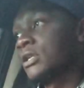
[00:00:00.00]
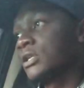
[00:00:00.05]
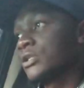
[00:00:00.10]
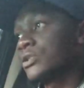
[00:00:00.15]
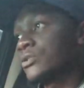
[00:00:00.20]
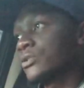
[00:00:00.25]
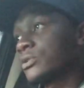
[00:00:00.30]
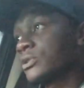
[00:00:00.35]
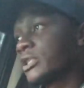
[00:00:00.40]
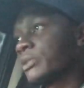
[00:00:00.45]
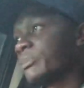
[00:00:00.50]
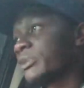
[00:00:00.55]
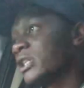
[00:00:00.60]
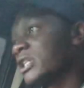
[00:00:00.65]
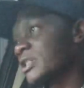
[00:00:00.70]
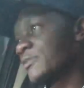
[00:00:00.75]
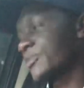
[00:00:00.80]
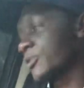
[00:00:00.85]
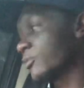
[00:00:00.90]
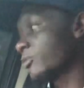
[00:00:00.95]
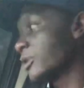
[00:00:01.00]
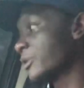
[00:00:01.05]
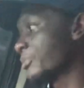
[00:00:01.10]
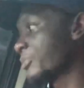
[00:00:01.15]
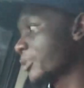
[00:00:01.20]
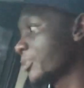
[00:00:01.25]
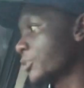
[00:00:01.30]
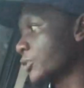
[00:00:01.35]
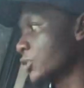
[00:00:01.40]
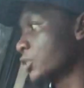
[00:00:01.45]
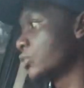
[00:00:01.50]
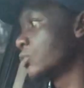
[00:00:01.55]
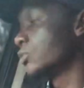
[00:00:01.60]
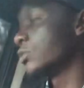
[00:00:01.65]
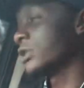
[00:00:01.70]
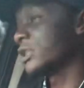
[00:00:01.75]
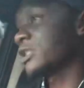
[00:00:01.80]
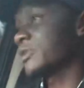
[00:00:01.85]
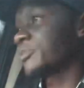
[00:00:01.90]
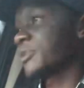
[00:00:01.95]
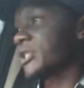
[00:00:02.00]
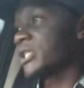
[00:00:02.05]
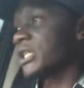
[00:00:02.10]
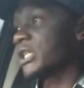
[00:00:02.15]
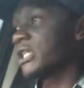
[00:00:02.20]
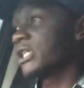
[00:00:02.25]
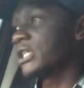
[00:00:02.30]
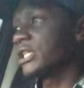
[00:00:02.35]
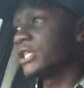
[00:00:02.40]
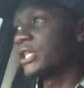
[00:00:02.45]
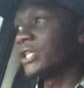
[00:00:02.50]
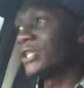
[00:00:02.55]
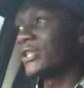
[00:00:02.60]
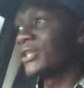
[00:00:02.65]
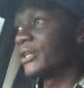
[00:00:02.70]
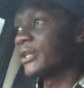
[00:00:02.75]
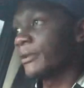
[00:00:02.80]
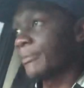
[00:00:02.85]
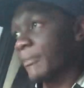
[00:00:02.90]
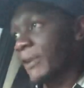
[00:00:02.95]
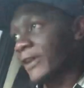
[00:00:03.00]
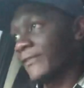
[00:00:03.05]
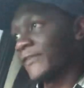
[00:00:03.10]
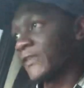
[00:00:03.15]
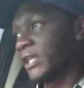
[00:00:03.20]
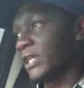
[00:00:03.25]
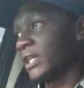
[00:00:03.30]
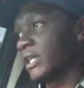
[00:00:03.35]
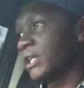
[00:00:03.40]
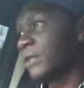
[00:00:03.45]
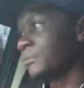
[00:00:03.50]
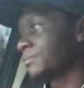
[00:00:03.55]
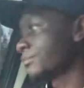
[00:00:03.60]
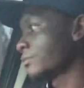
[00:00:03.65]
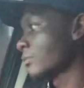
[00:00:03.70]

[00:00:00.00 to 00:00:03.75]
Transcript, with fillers: So the biggest problem people do, especially in um, Africa,